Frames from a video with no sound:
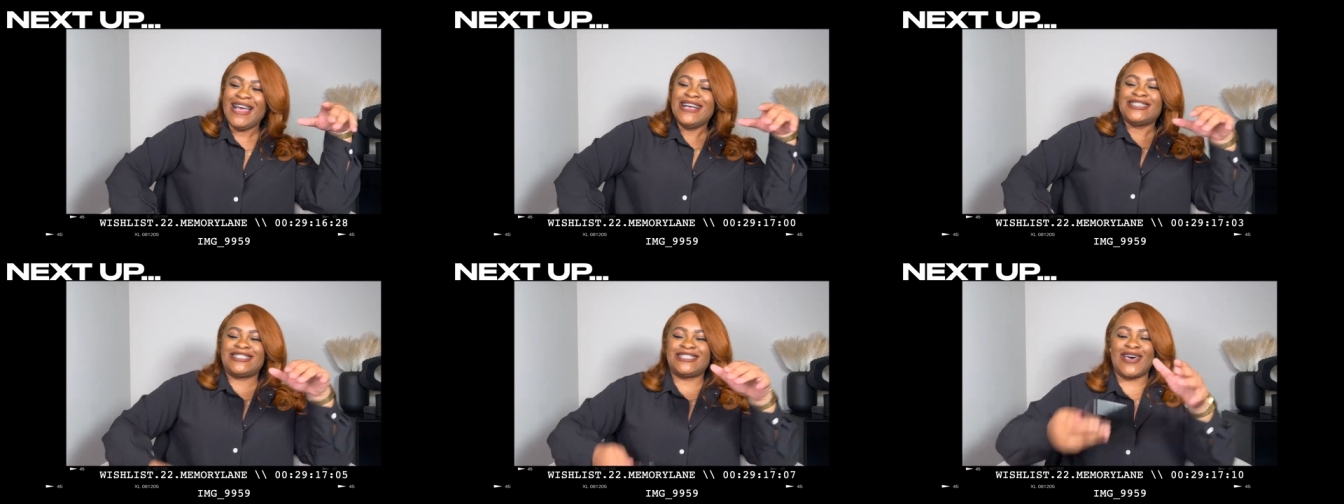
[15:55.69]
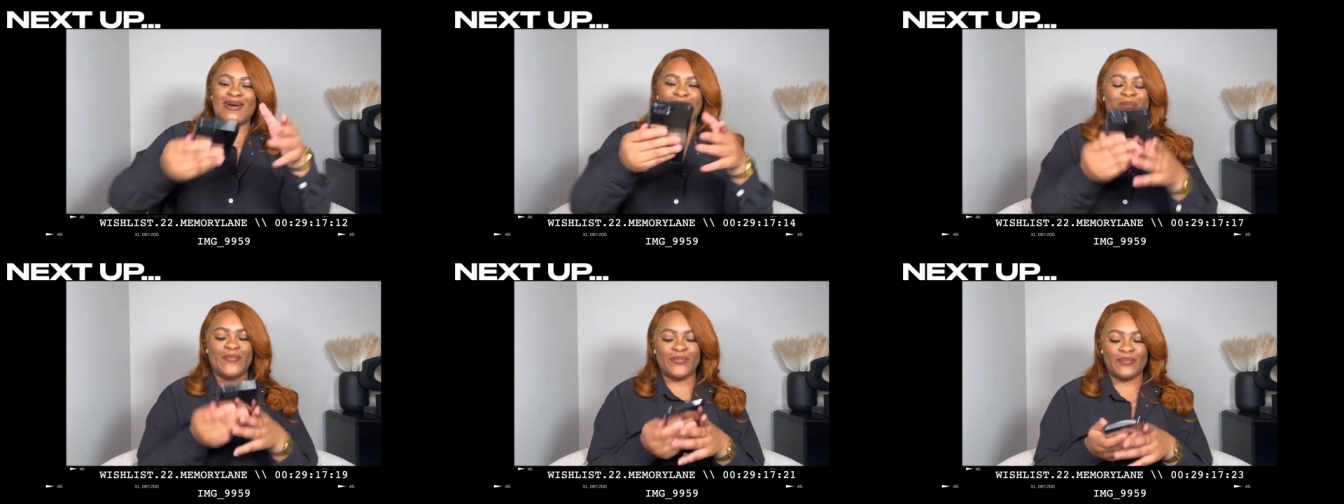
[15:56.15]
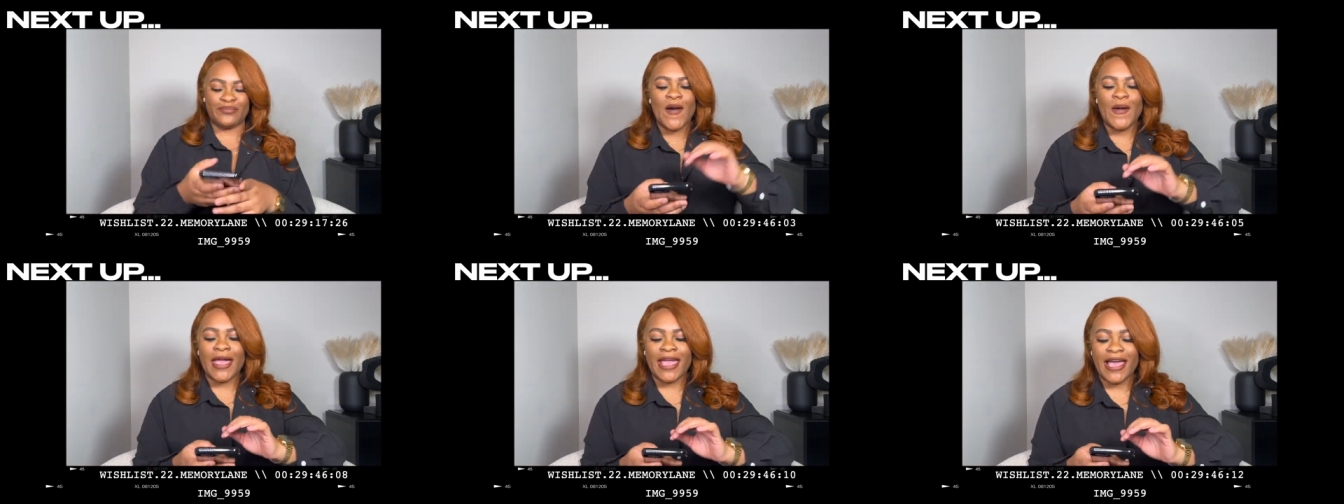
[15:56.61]
So,
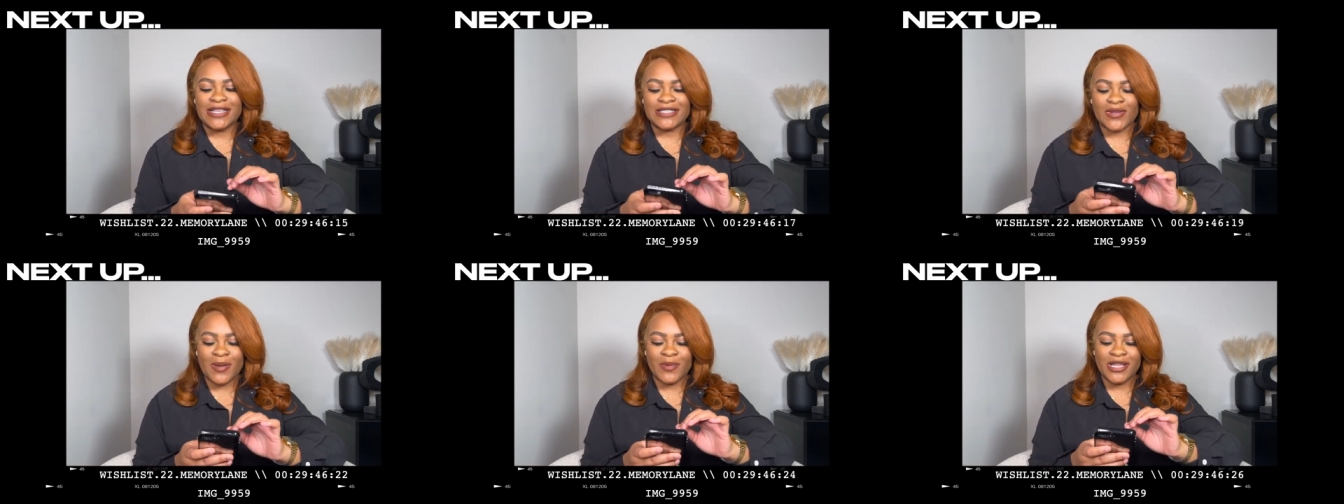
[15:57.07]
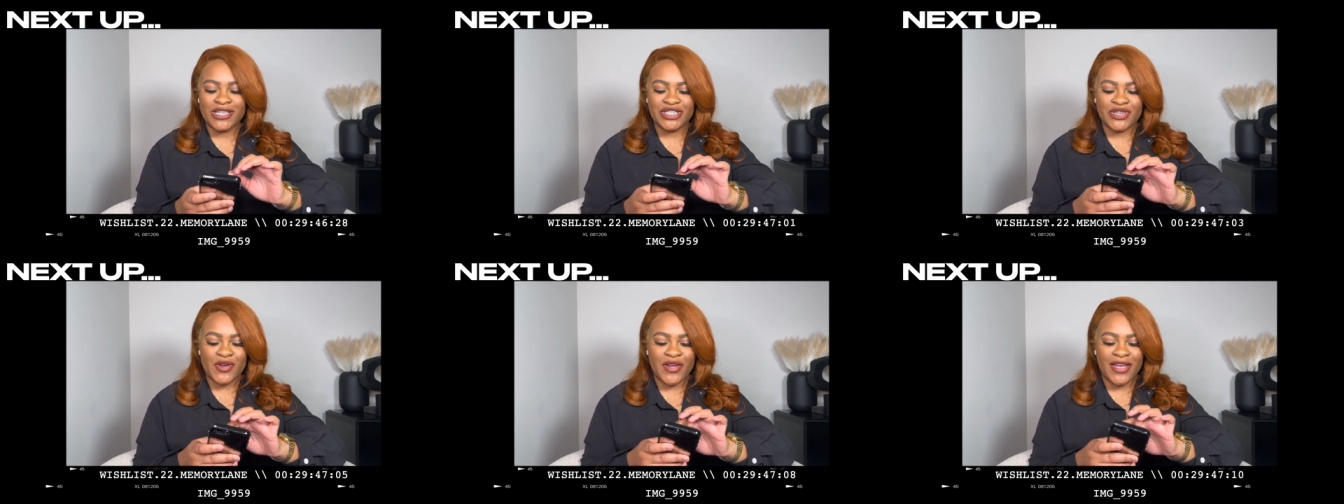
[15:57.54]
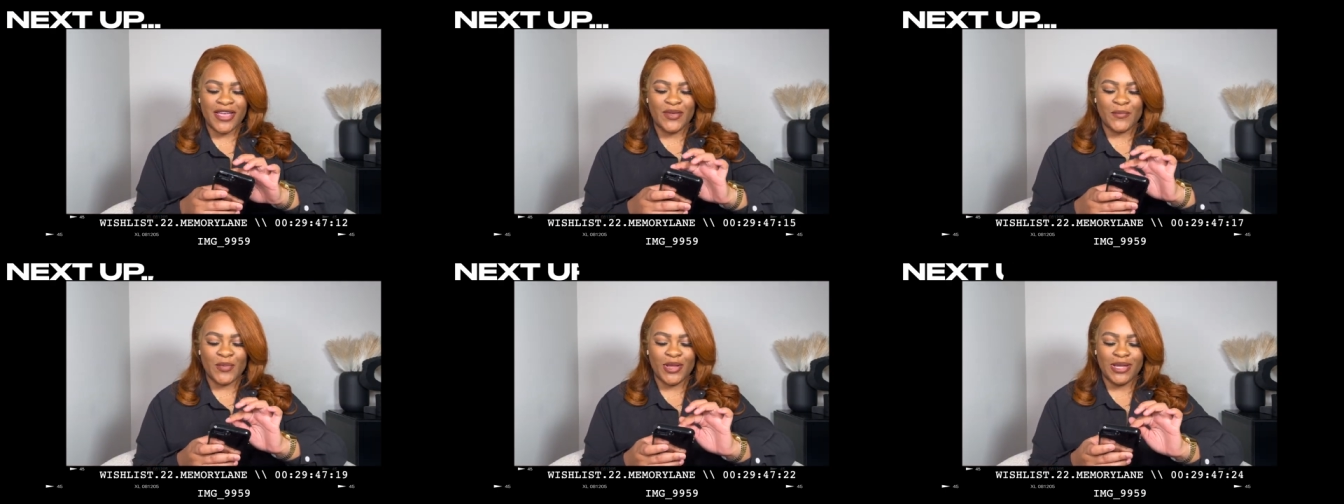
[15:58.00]
okay guys, so I'm gonna try
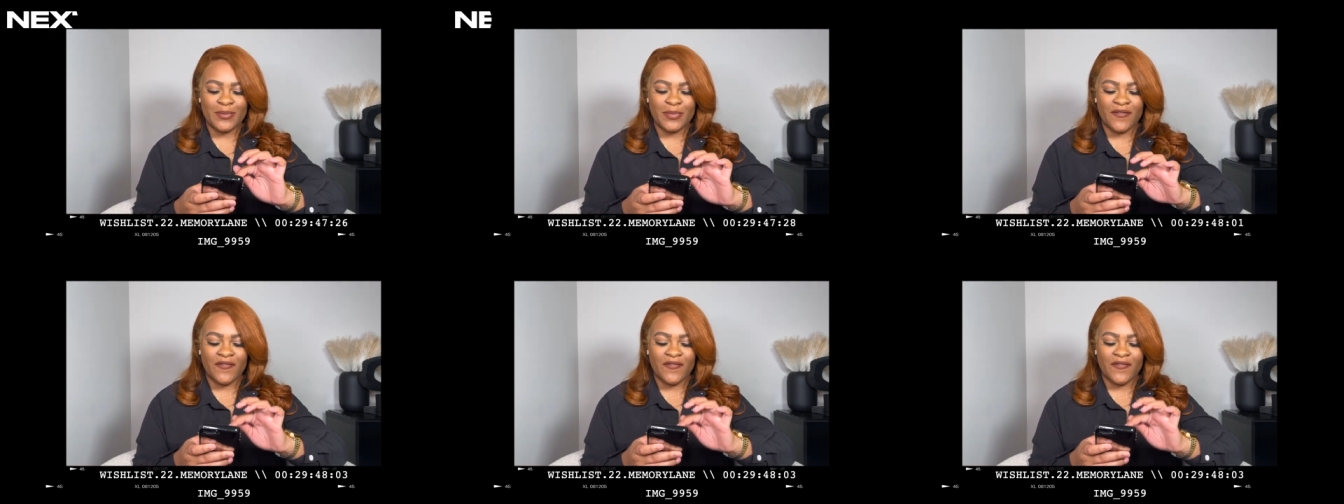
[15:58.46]
and pull up the